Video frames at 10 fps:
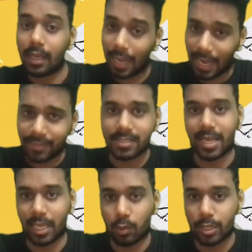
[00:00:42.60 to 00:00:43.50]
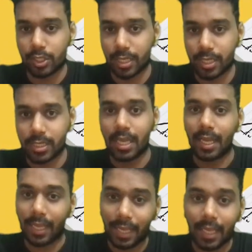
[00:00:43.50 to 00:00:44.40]
And the second question is
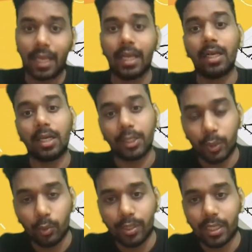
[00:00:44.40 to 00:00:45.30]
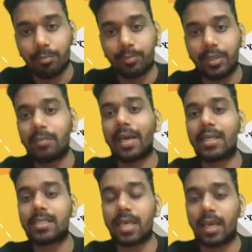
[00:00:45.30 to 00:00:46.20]
A union B
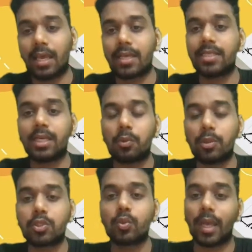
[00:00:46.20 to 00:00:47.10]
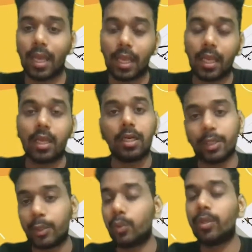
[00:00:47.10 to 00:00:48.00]
minus A is equals to A
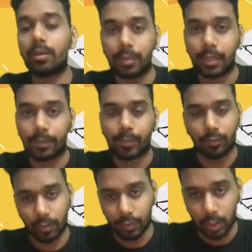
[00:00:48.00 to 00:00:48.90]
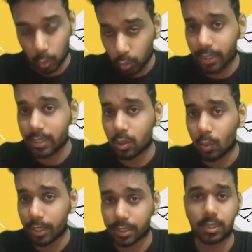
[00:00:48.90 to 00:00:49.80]
union B. We will do these
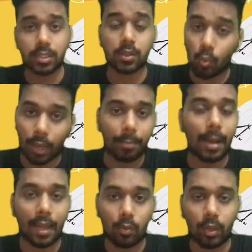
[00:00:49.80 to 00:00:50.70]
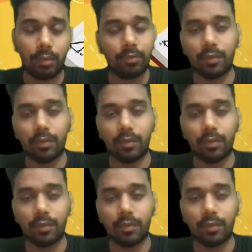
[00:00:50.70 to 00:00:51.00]
questions one by one. We will